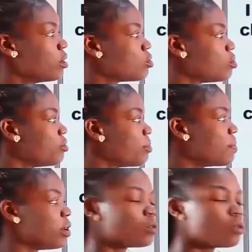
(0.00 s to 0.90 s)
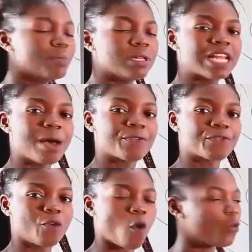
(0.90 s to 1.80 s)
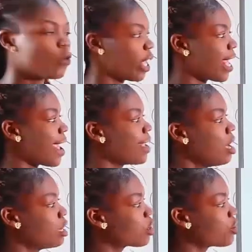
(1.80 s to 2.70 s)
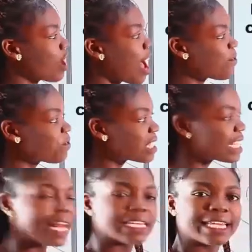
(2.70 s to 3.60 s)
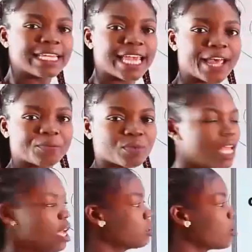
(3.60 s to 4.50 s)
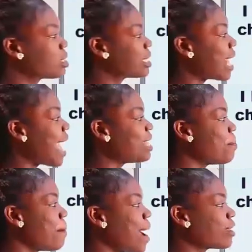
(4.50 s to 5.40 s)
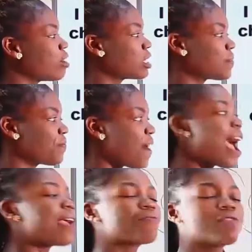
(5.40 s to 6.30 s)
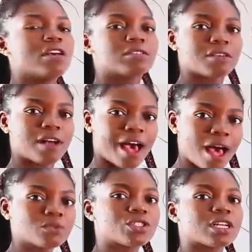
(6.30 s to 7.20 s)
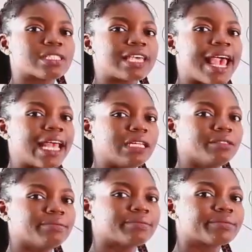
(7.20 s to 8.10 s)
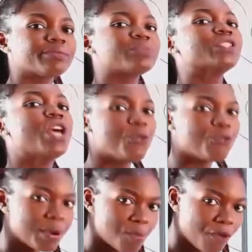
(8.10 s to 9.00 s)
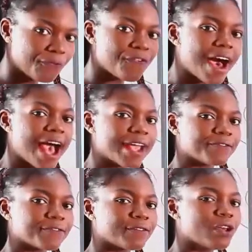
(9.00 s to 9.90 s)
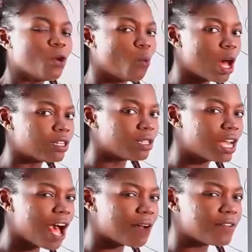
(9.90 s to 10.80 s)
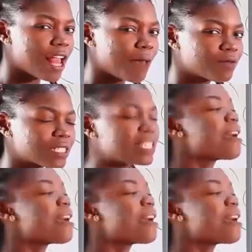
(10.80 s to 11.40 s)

It will be now be 4, okay? So you have 10 here. So 10 minus 5. So count your 10. Remove 5. What do you have left?